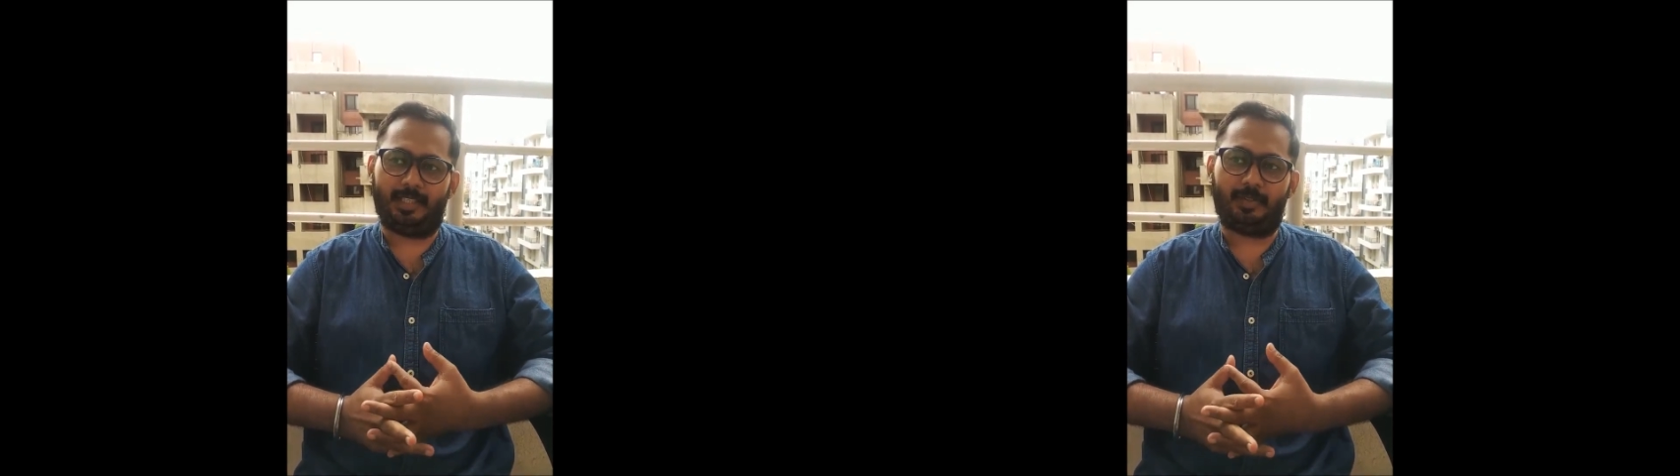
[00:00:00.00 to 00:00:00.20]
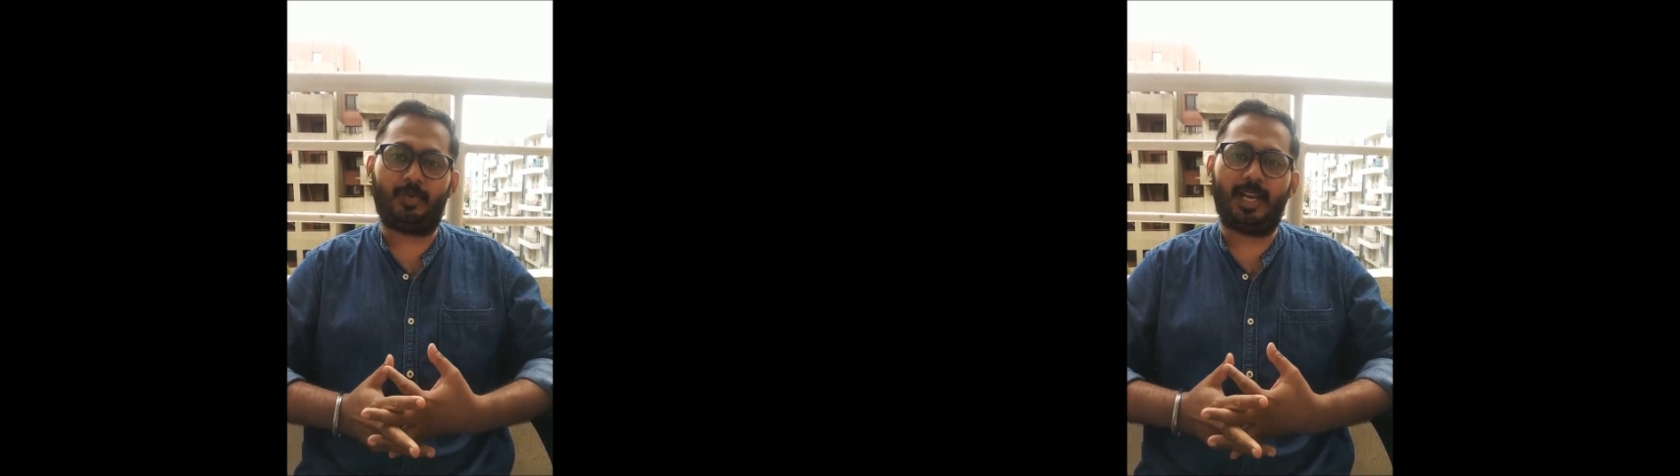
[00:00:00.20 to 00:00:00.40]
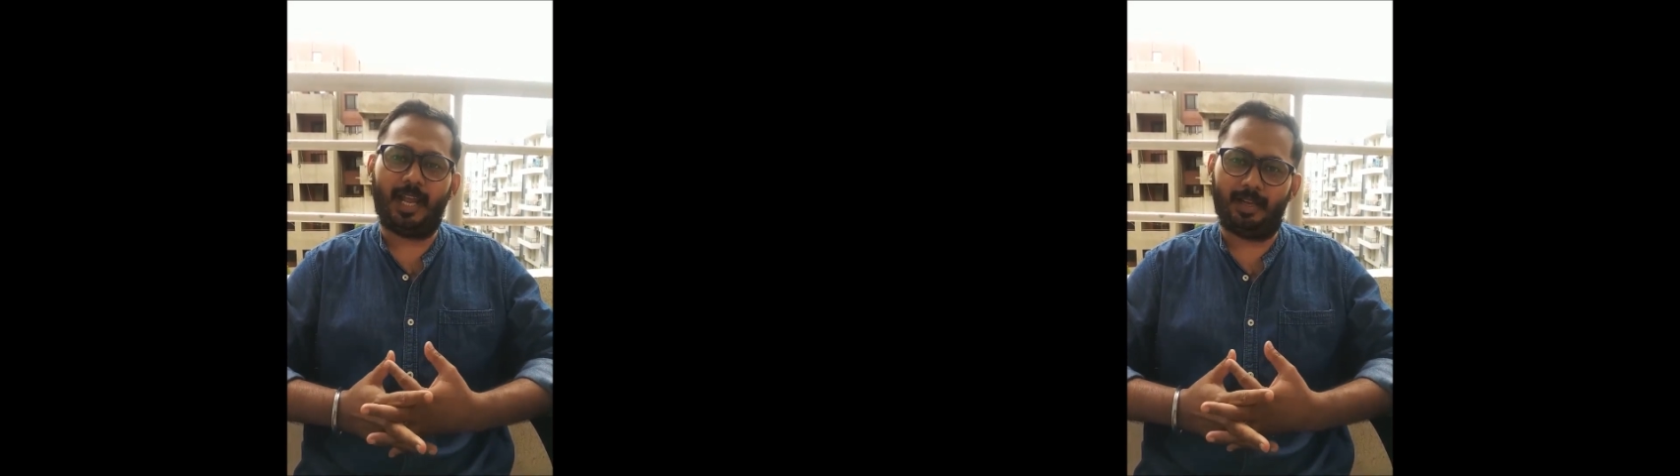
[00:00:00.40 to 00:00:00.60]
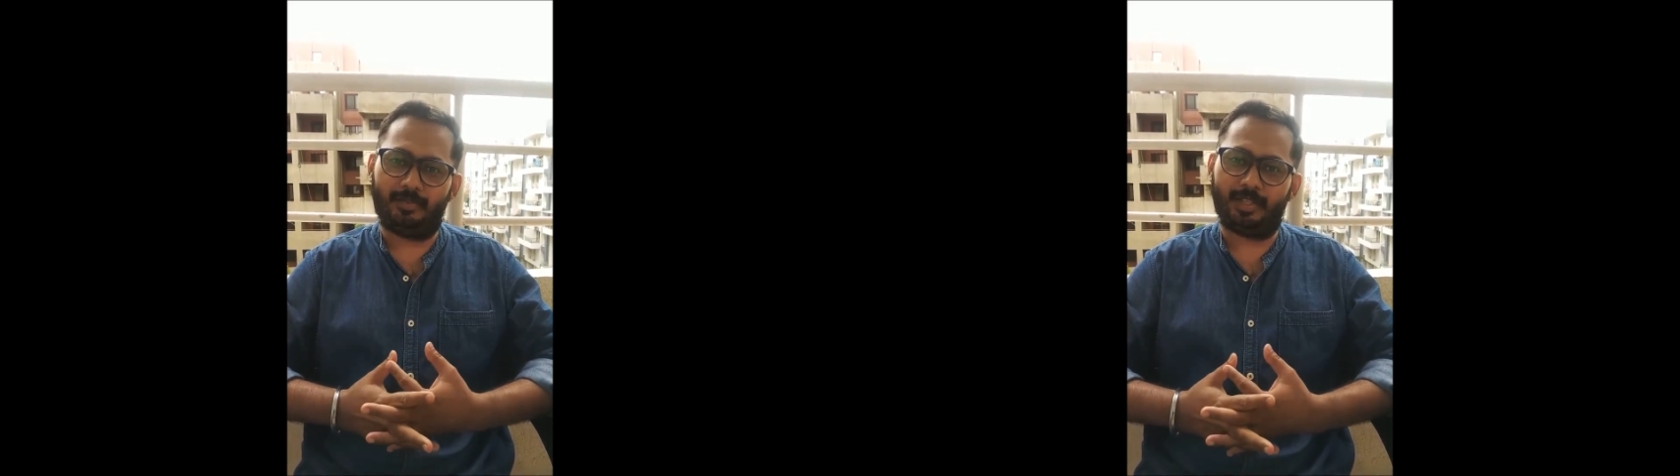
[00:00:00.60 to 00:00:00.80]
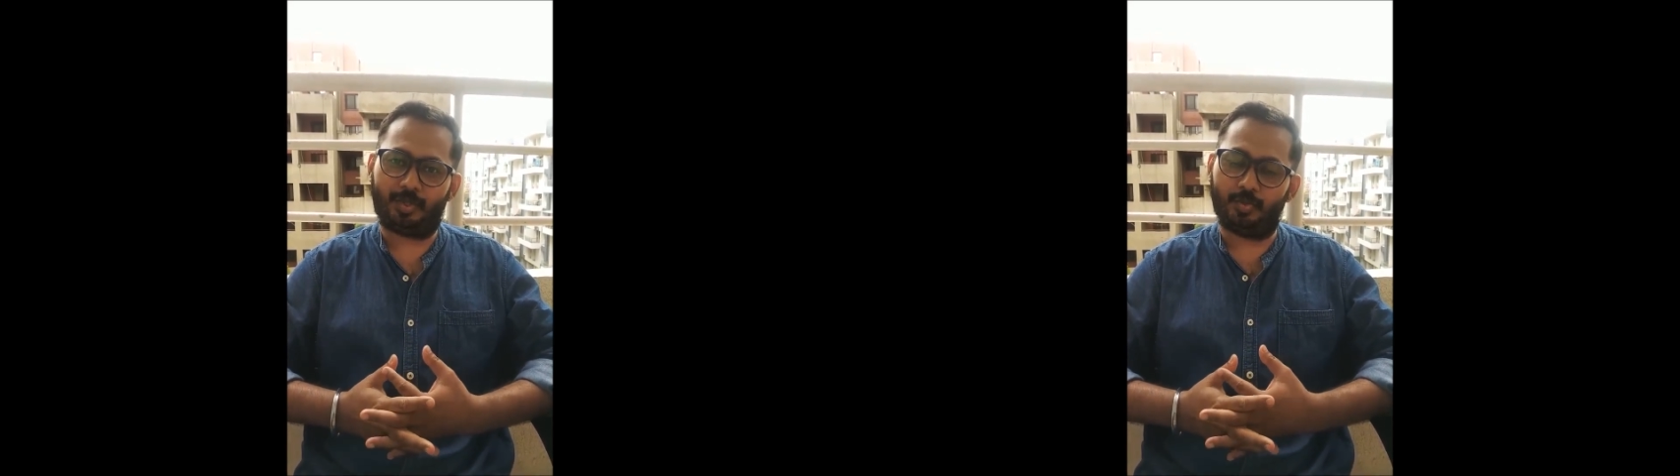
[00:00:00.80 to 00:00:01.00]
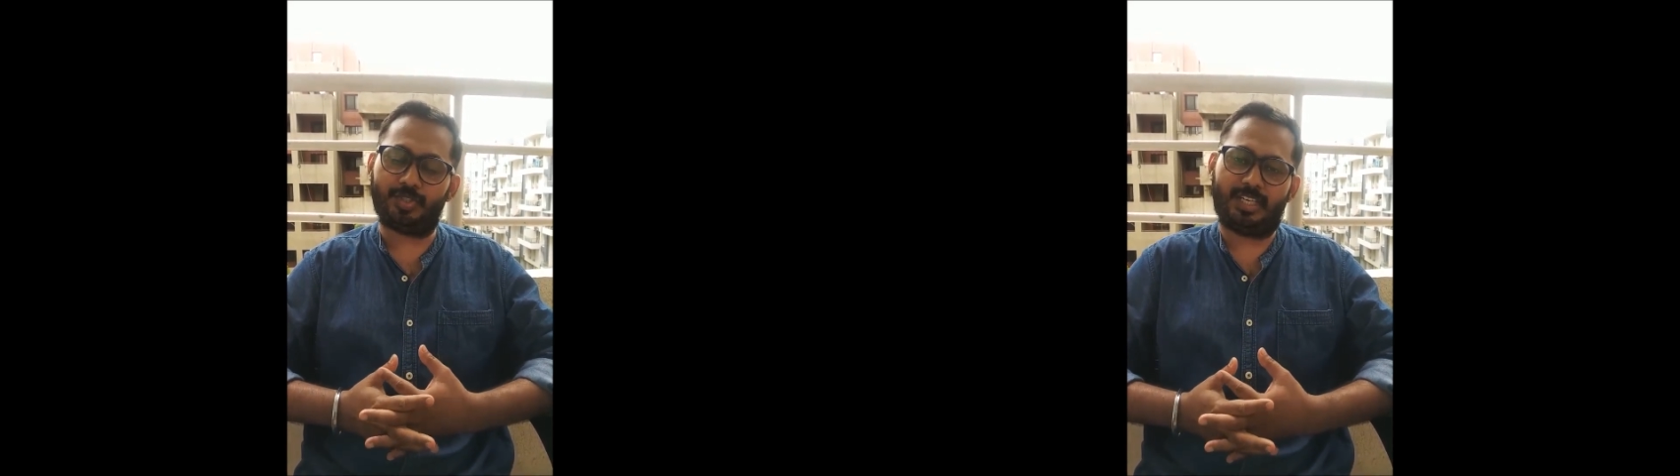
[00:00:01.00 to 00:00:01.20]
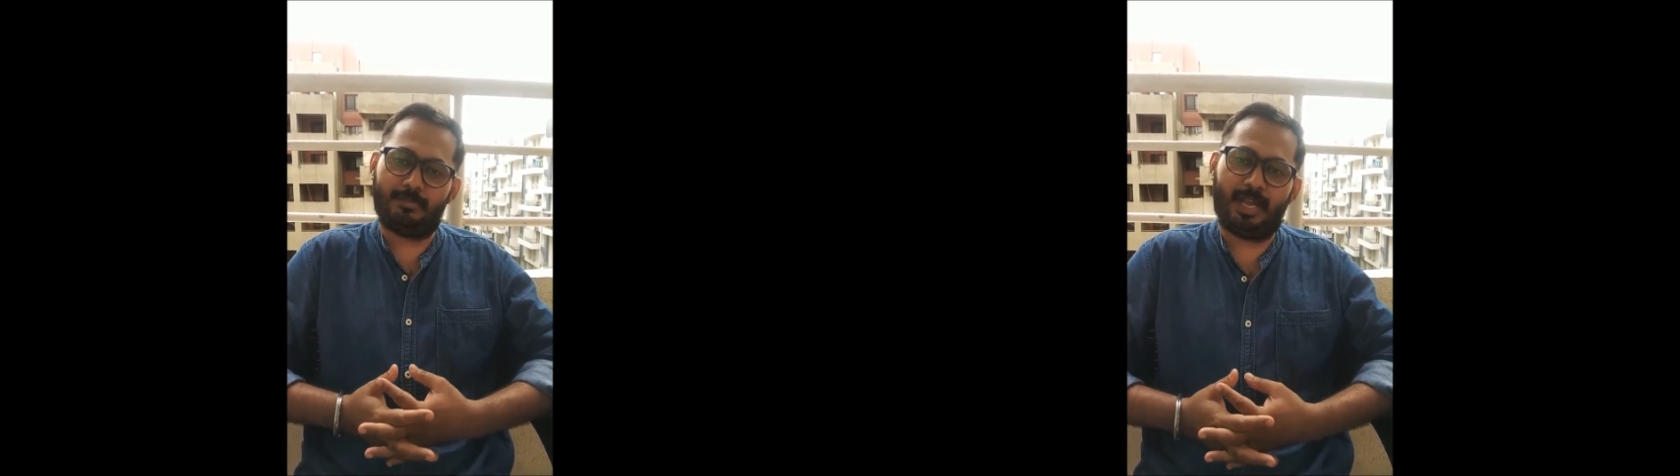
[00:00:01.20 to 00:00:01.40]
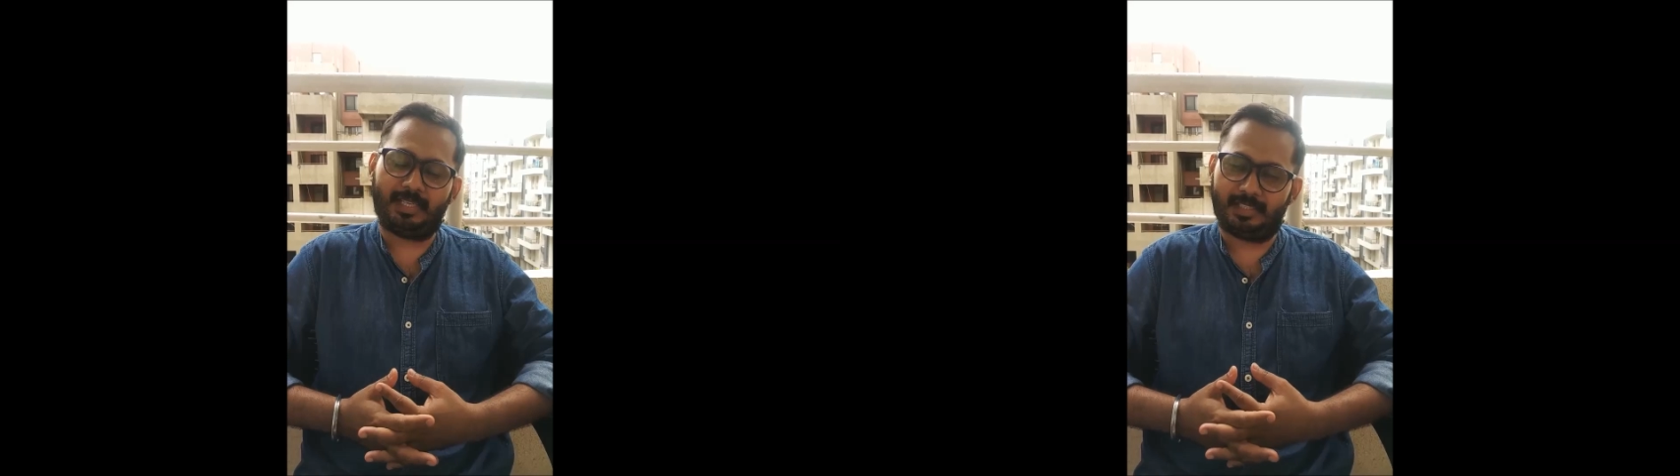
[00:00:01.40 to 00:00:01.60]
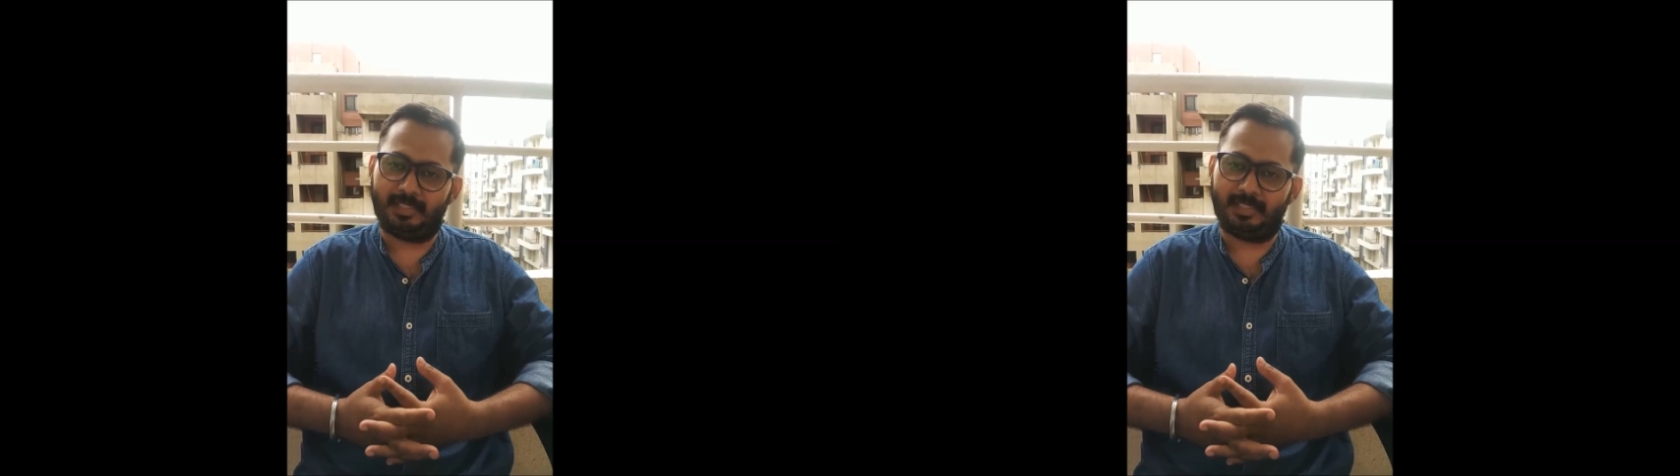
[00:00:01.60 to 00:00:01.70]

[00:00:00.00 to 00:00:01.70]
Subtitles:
it will have a huge demand